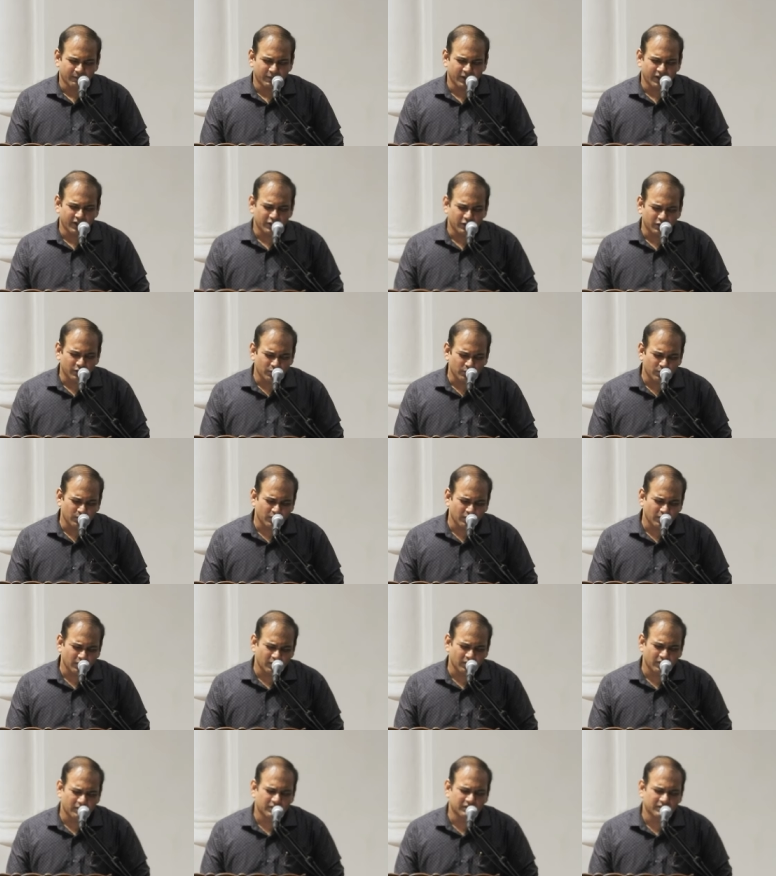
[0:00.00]
May you, O
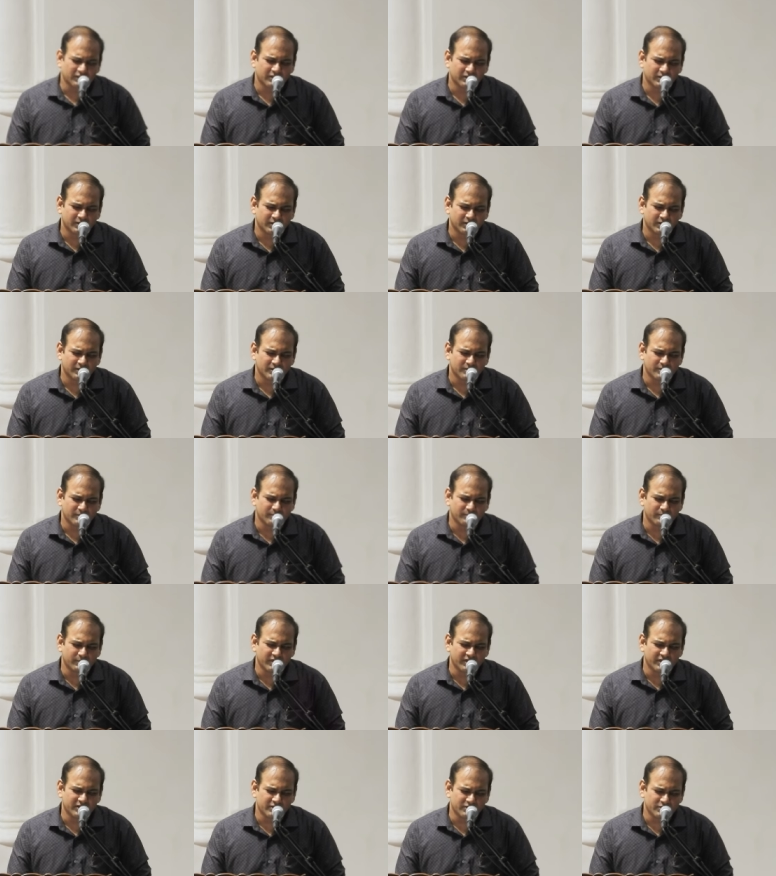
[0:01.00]
Lord,
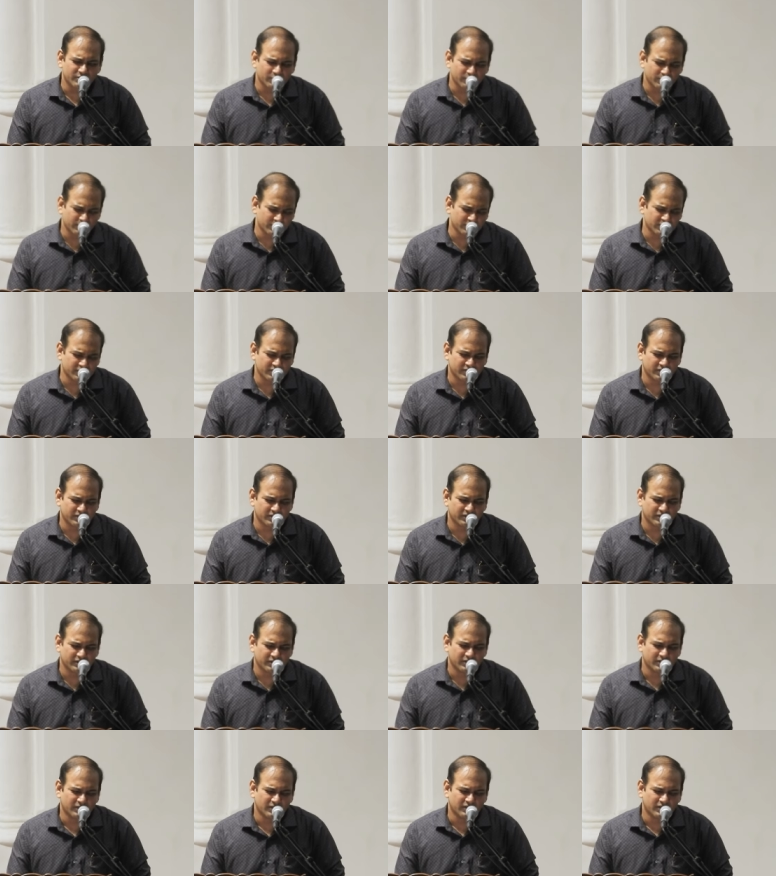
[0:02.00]
be the source.